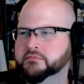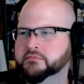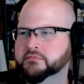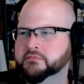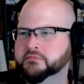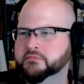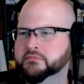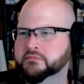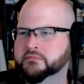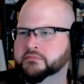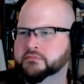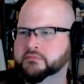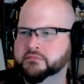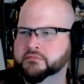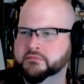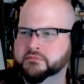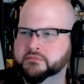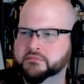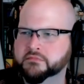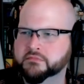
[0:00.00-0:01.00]

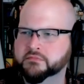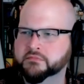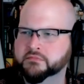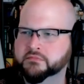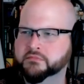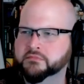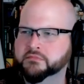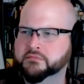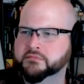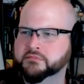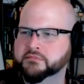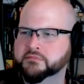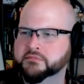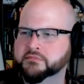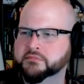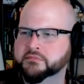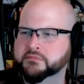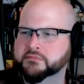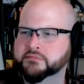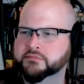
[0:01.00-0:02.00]

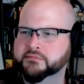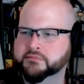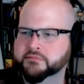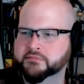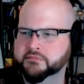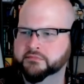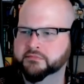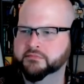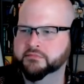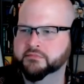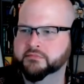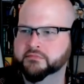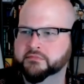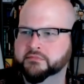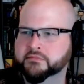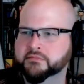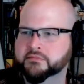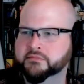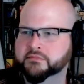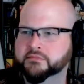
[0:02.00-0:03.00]

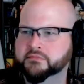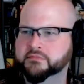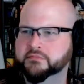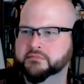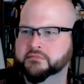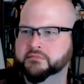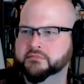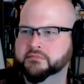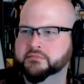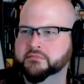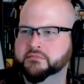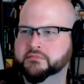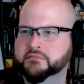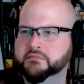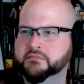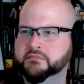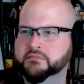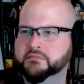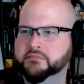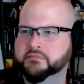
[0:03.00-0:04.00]

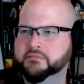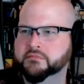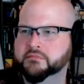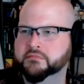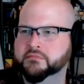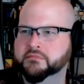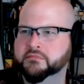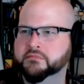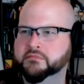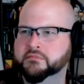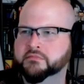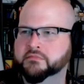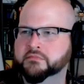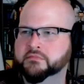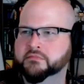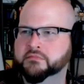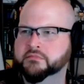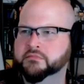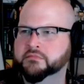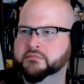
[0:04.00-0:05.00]

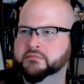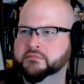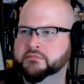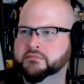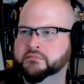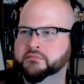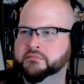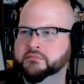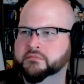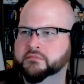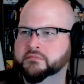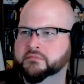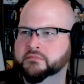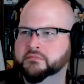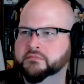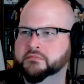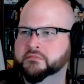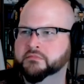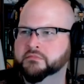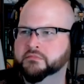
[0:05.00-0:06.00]

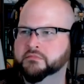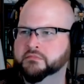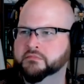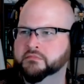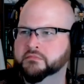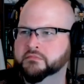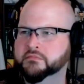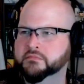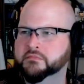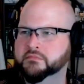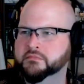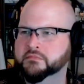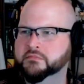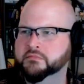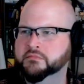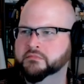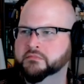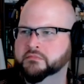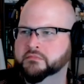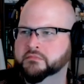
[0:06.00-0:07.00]

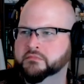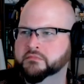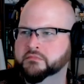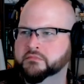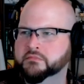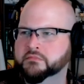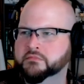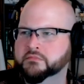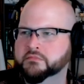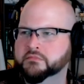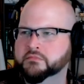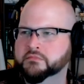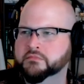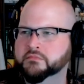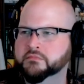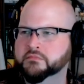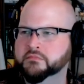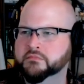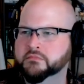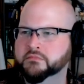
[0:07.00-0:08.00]
No words are spoken by the person on screen.